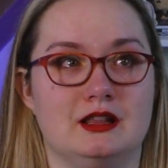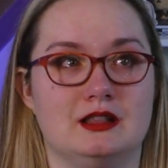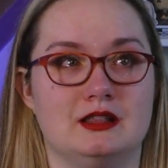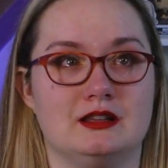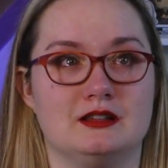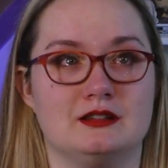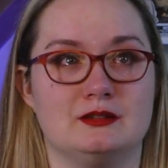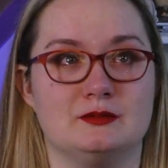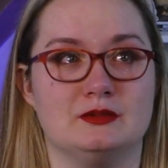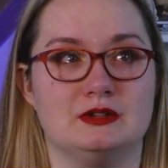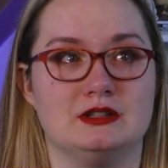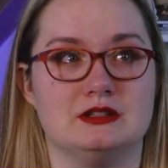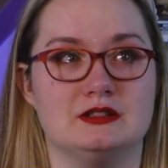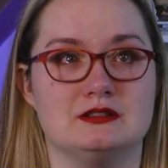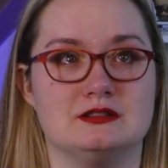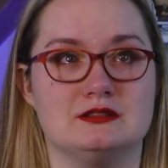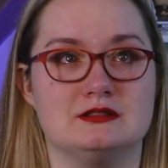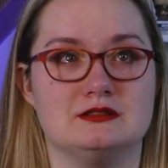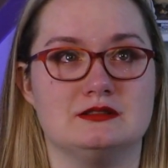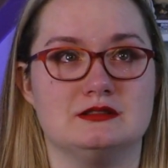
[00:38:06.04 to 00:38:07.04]
This
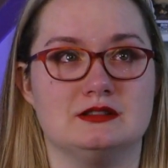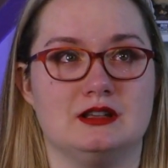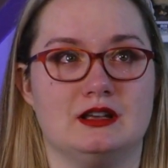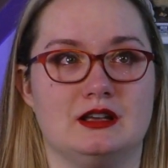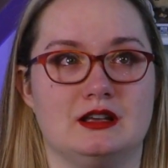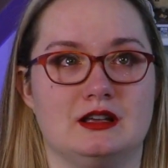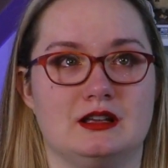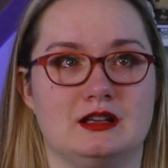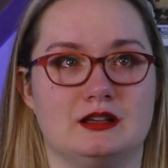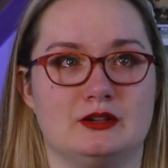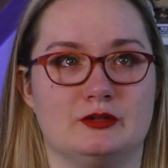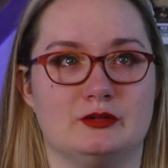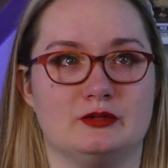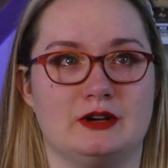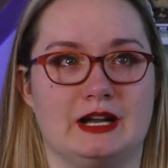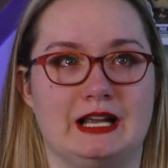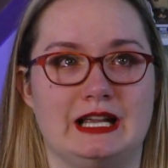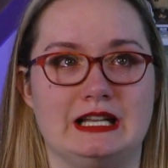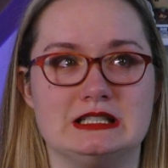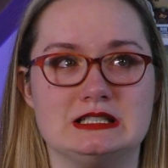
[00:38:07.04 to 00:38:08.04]
was a
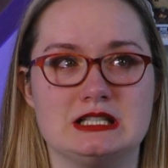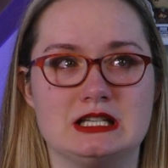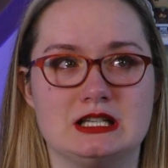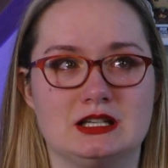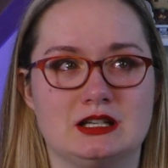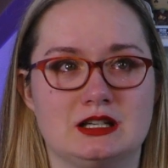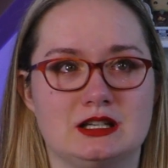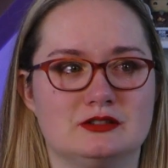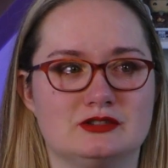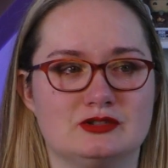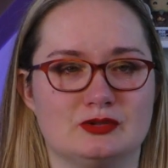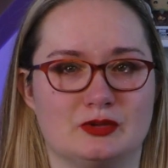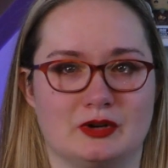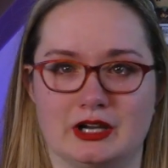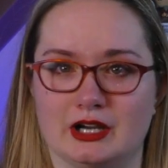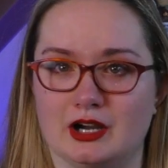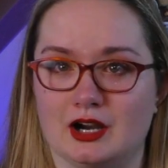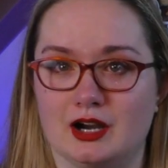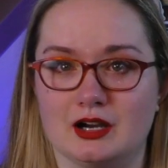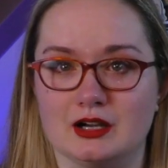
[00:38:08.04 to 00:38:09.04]
great
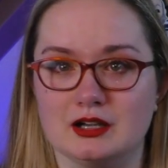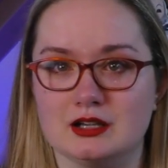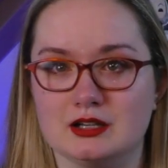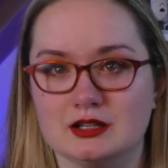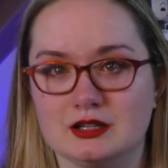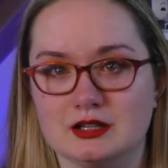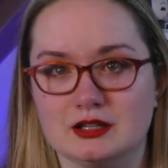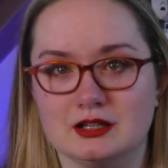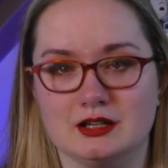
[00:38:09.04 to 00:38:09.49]
story arc.